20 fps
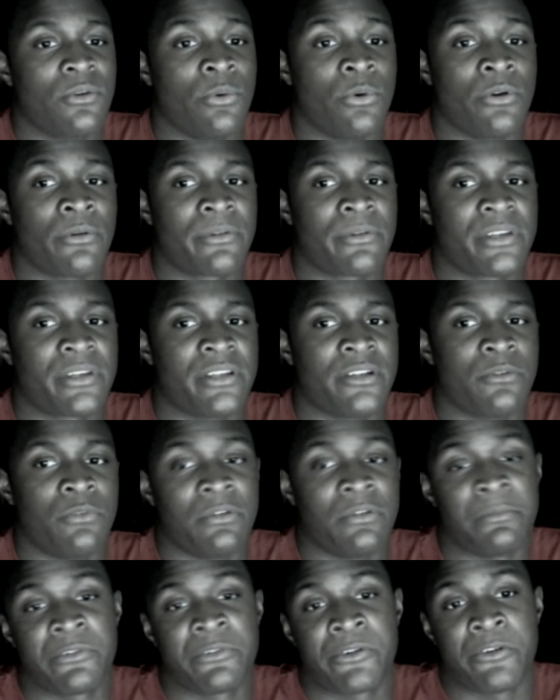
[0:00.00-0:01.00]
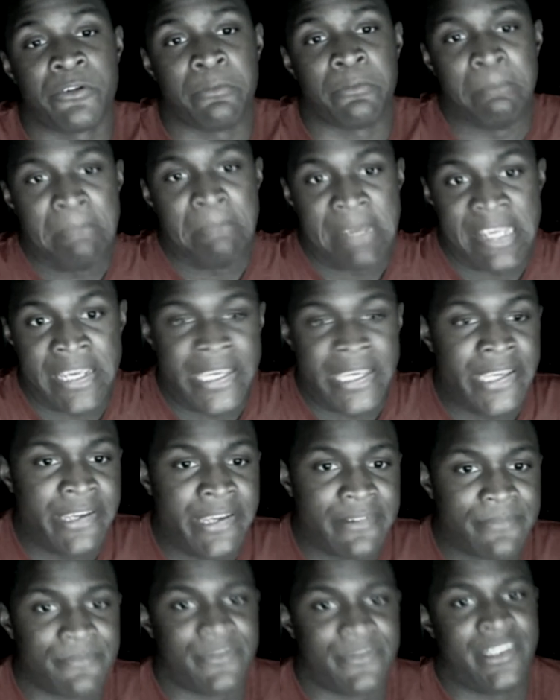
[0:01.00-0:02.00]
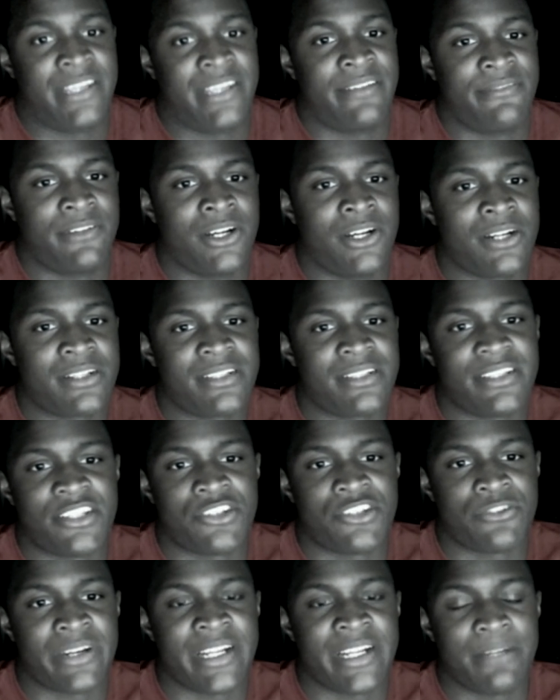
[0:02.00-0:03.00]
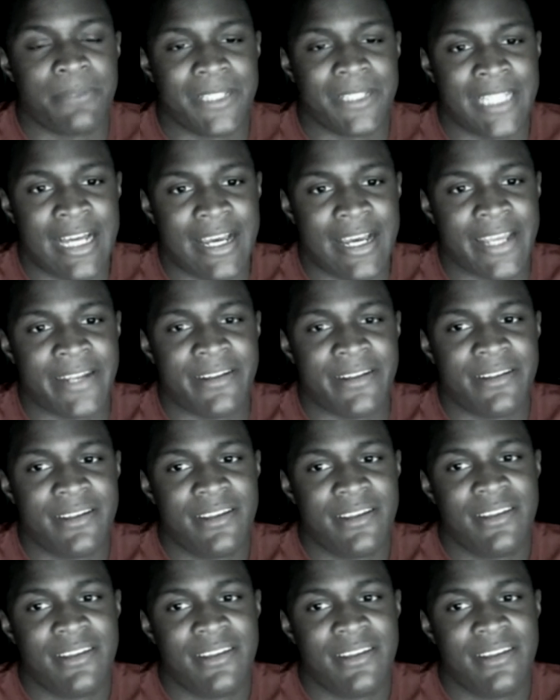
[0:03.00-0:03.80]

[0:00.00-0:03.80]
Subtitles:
or one recruiter may have honestly straight up lied.